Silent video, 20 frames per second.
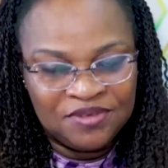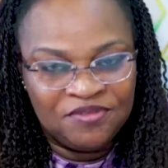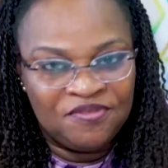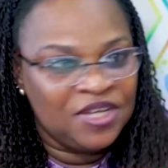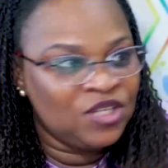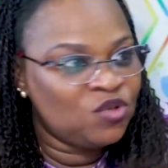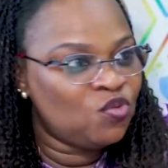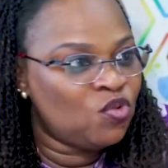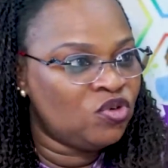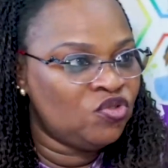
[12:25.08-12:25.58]
the
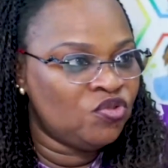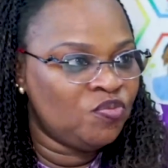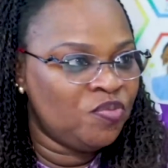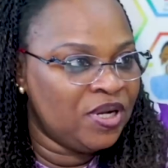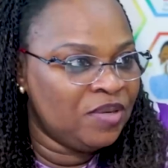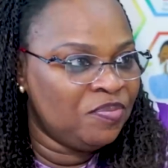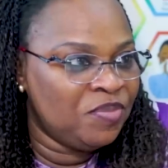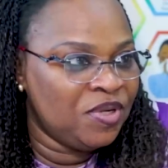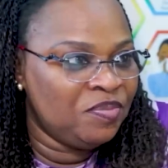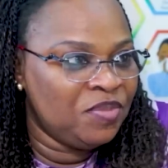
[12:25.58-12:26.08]
first
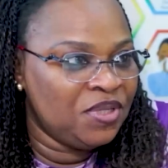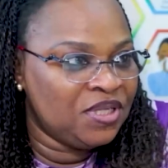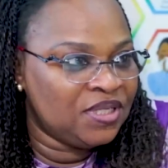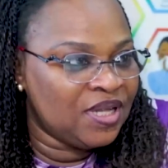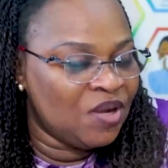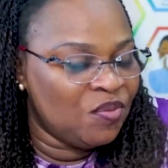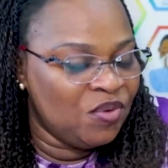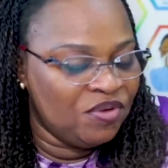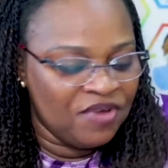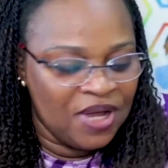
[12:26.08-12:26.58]
quadruplet babies
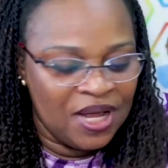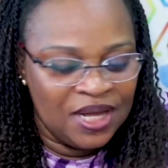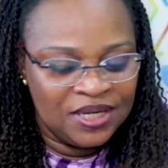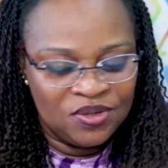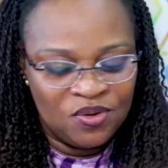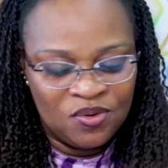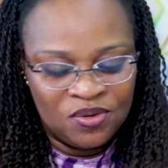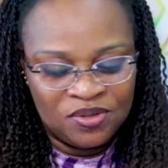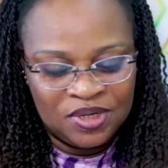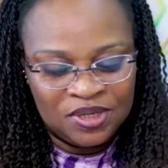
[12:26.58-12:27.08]
that we've
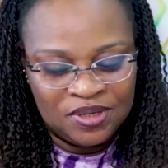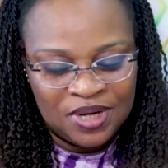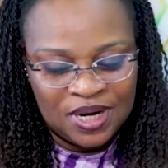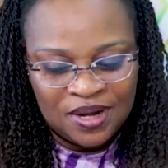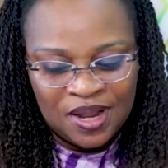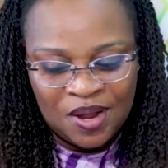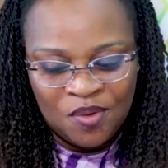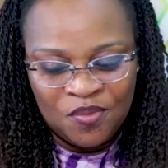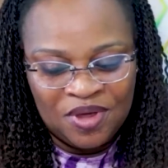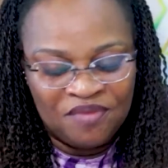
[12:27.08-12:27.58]
had, and
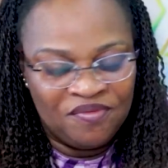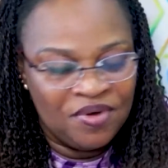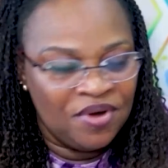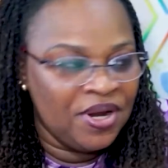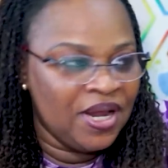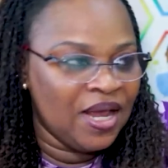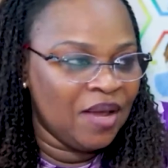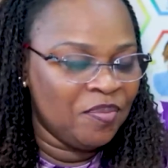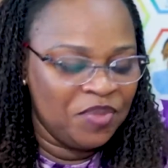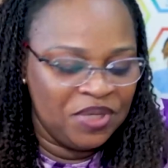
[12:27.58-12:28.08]
we are
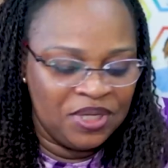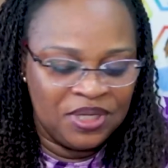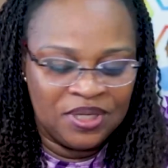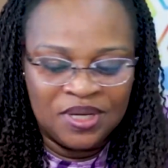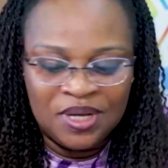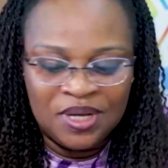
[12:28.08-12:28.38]
very happy.